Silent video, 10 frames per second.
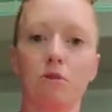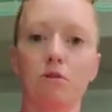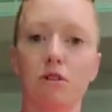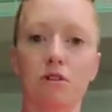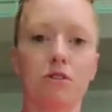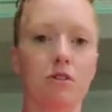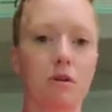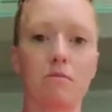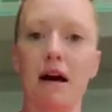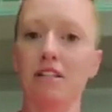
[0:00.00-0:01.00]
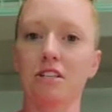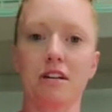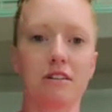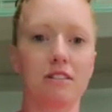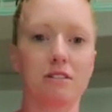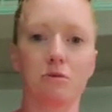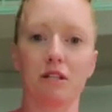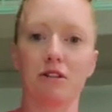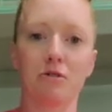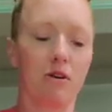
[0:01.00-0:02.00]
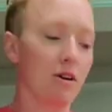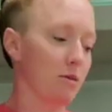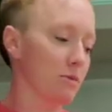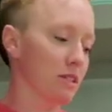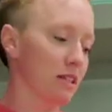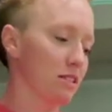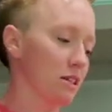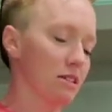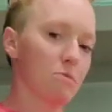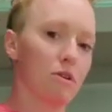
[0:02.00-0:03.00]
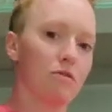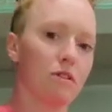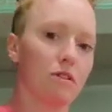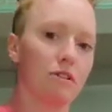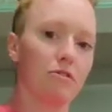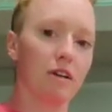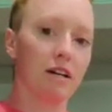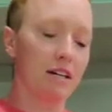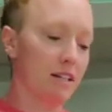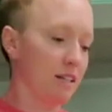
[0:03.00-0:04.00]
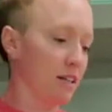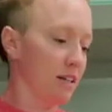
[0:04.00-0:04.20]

You can imaginary swing your arms. That's perfectly fine.